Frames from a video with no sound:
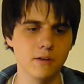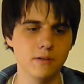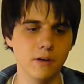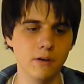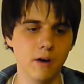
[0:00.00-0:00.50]
So
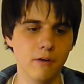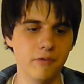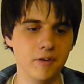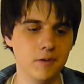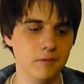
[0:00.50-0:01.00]
I
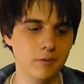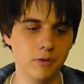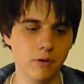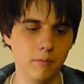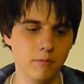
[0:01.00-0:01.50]
feel,
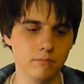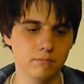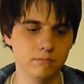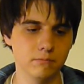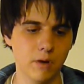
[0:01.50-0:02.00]

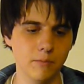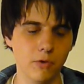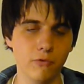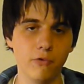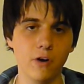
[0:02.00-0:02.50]
I'm not
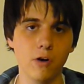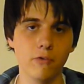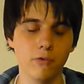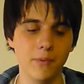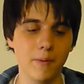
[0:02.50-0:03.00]
far off
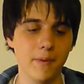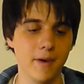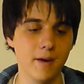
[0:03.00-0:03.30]
from them.